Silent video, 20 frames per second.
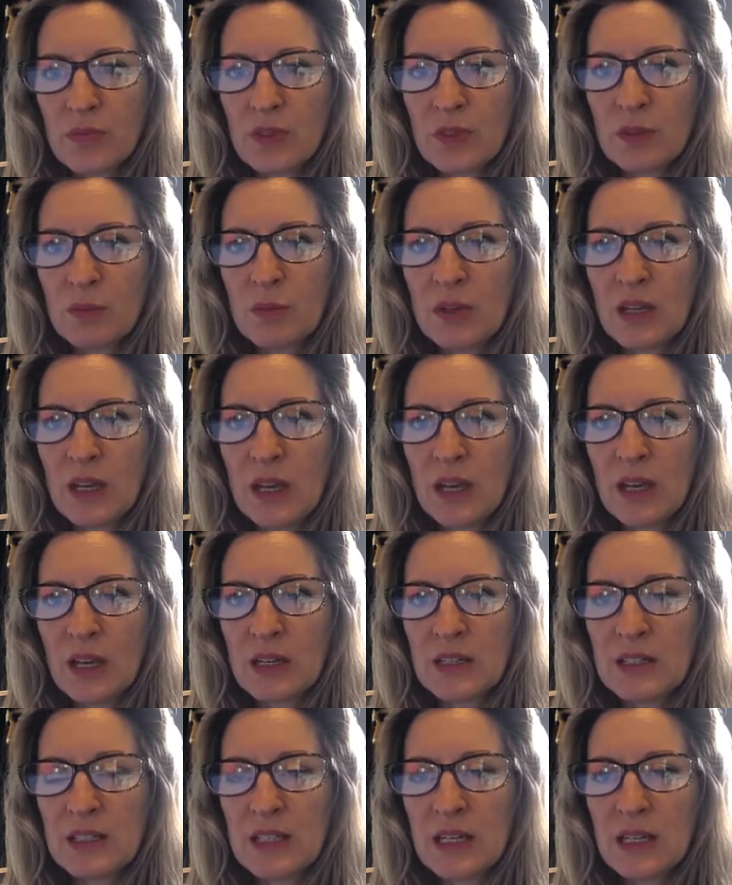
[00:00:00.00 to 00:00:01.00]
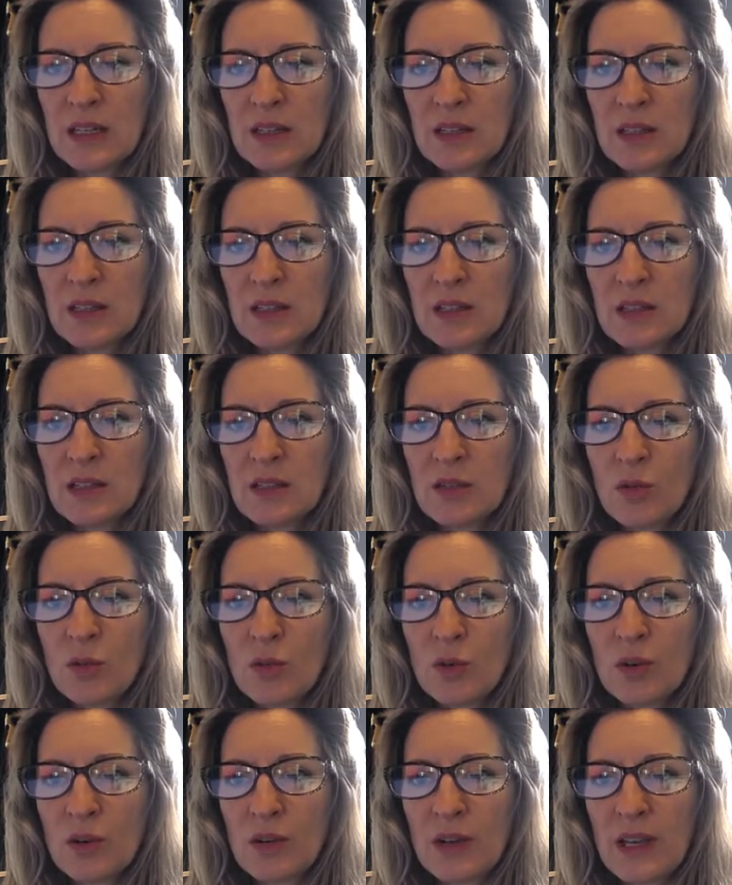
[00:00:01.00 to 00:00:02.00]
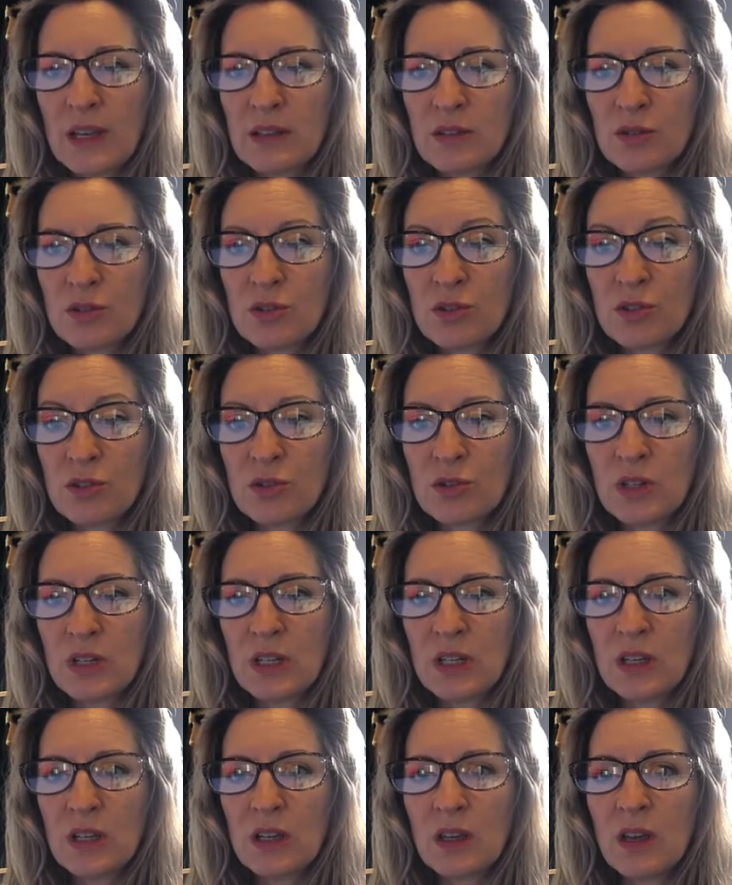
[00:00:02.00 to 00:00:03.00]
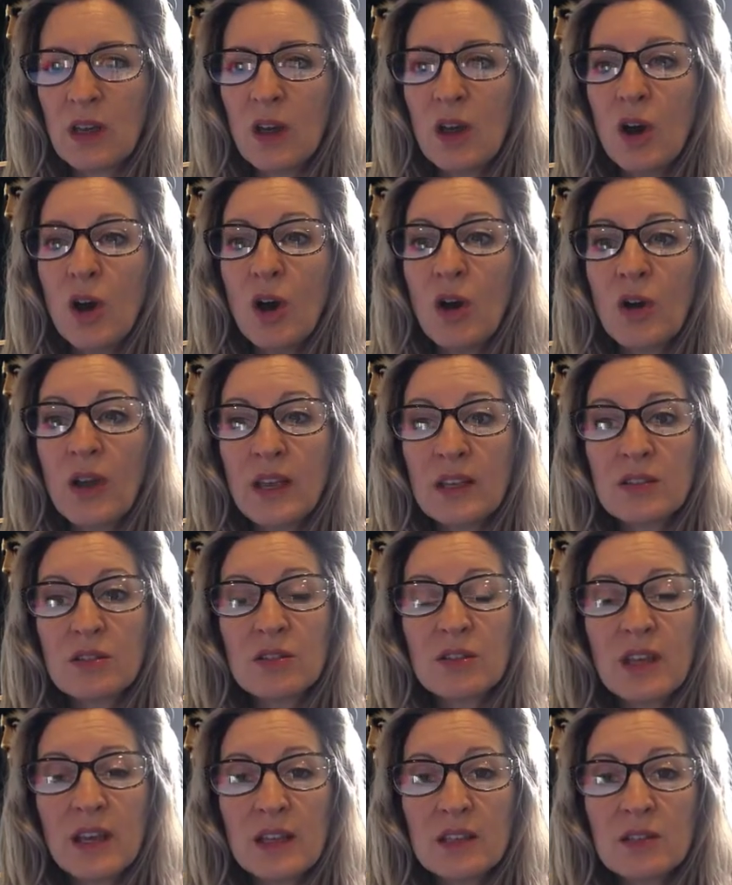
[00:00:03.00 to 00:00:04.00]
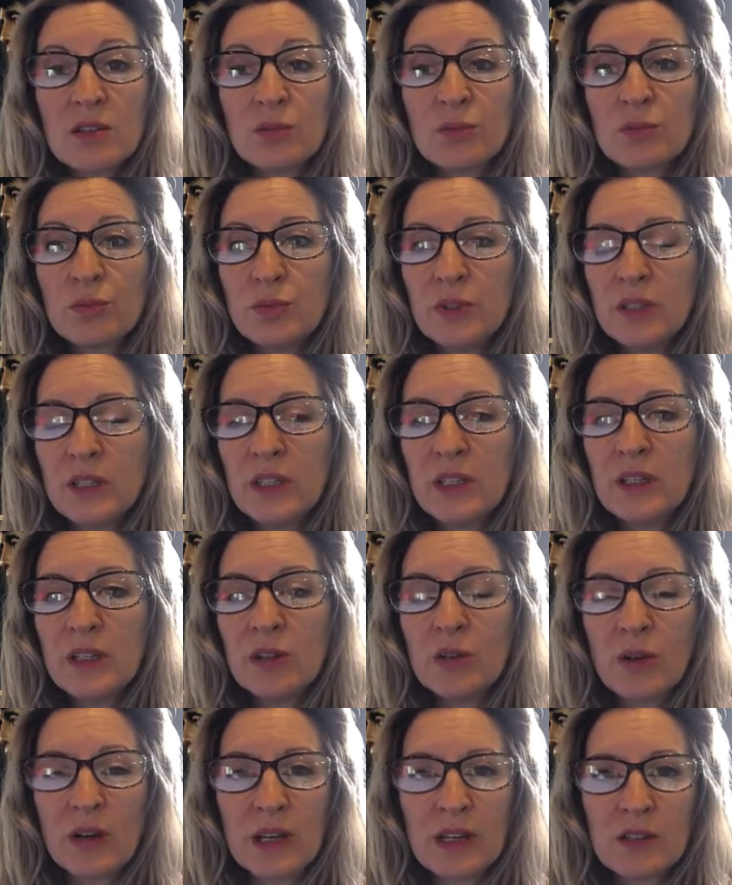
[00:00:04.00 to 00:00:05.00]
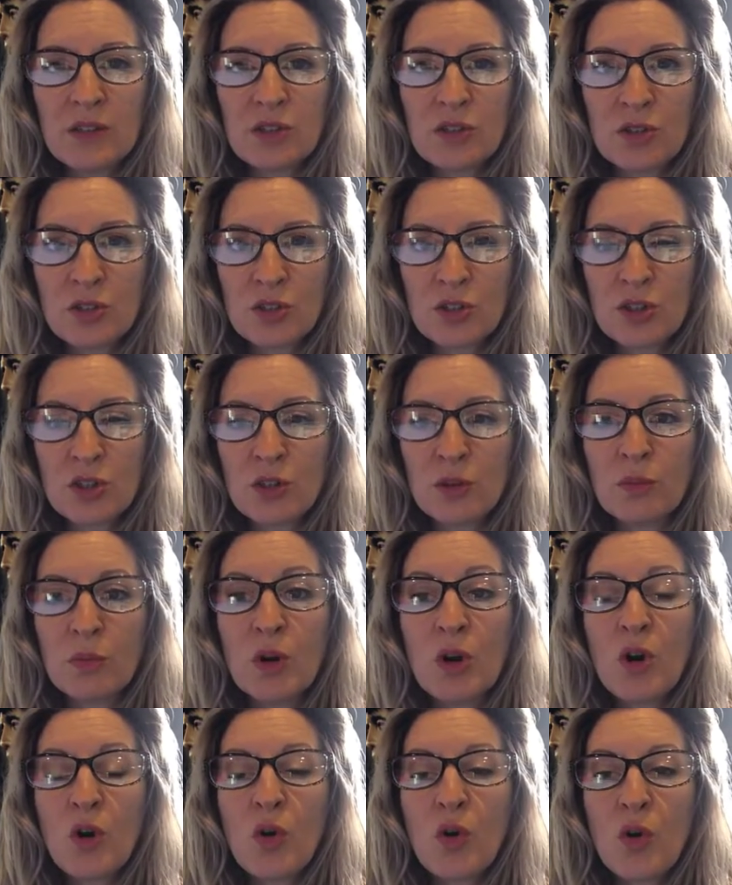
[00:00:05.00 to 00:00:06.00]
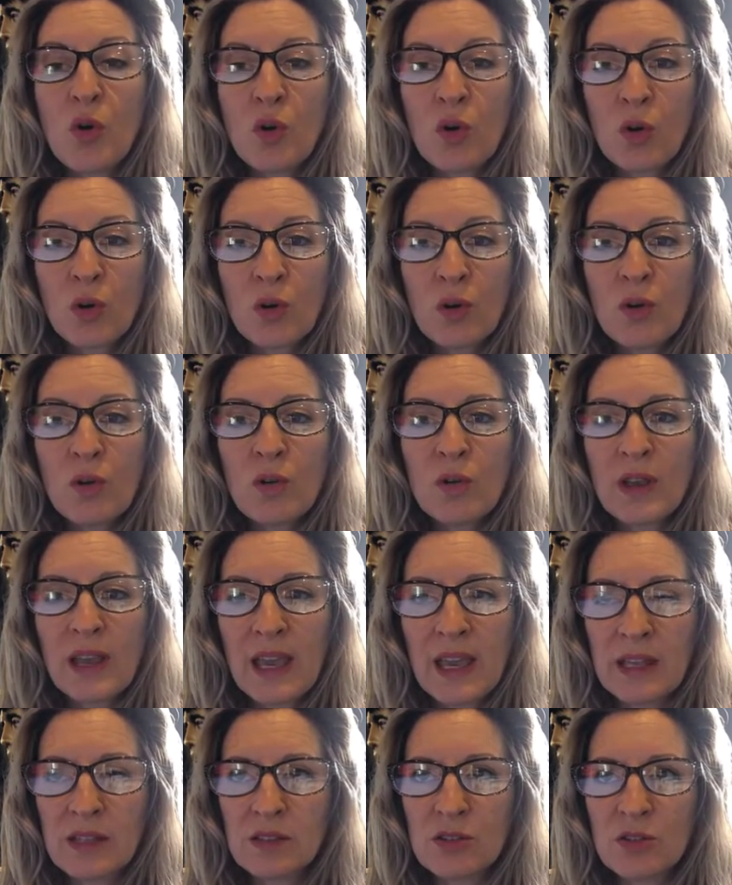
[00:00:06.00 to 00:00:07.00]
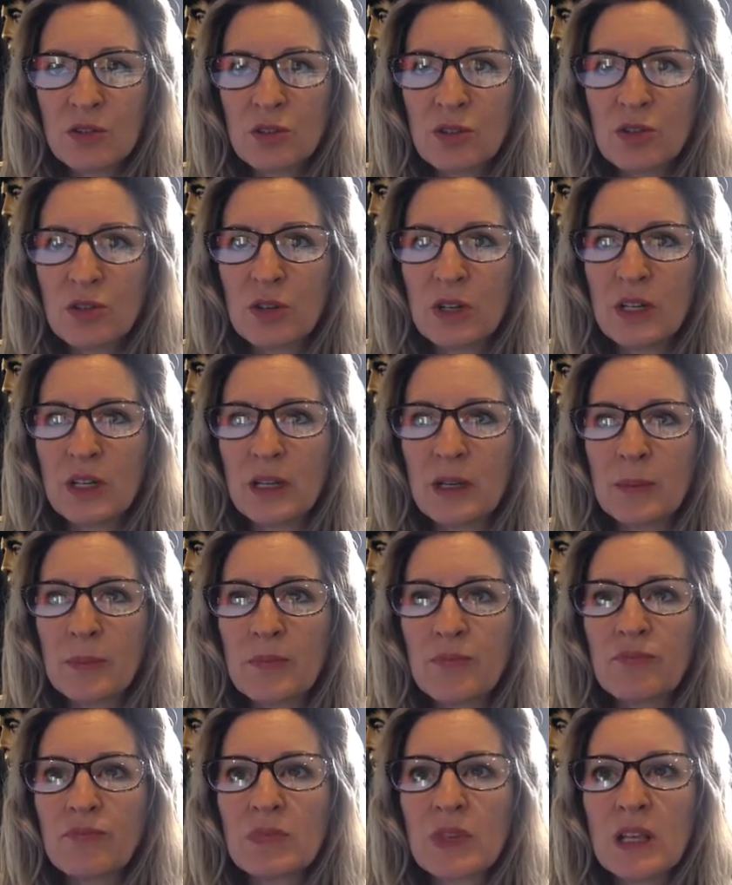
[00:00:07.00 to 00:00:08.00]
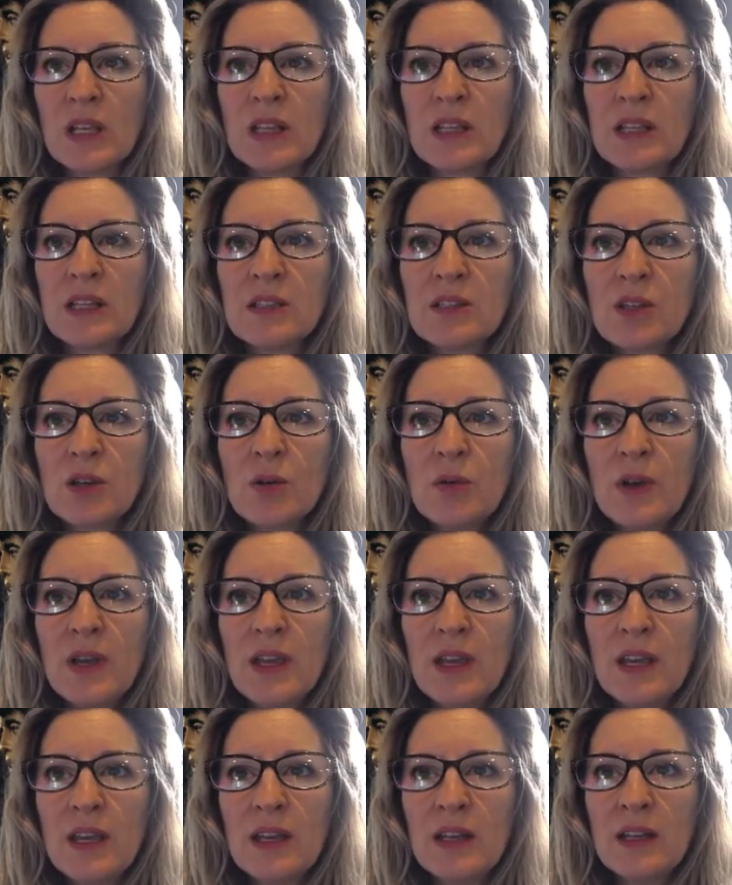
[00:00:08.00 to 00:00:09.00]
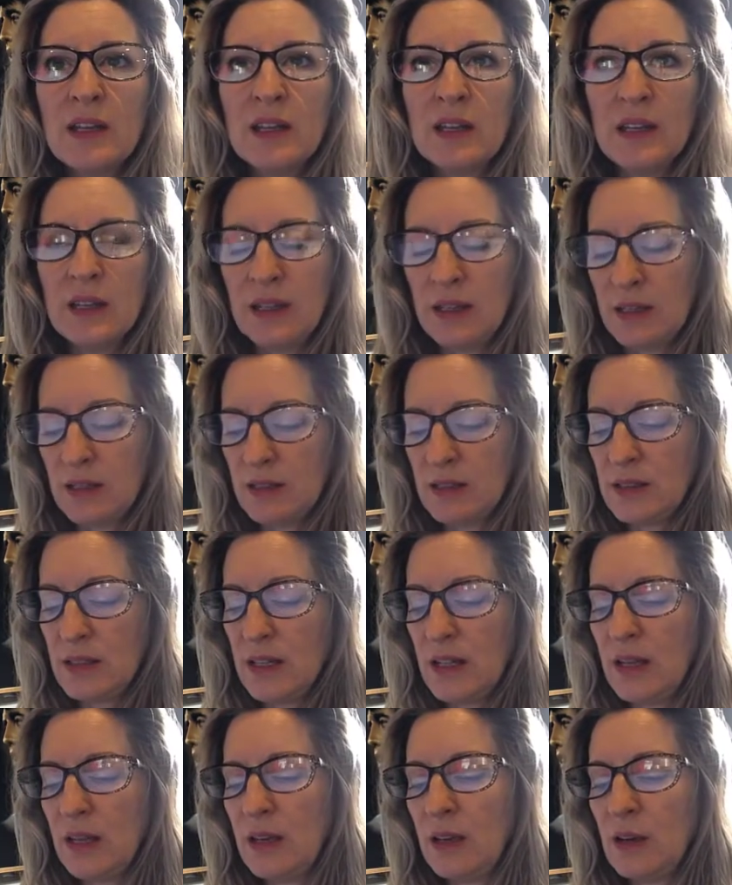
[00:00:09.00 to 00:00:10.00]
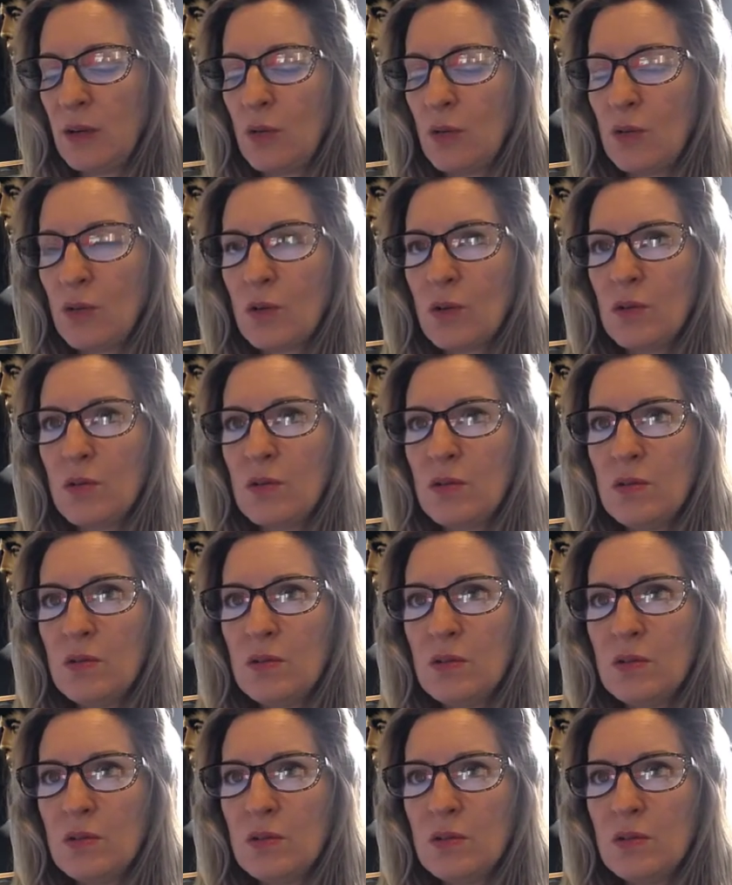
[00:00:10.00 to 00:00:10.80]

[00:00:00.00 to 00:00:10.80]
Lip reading: We got dentist, oral cancer screening. Okay, so that's a really great search term, oral cancer screening. Let's go ahead and take oral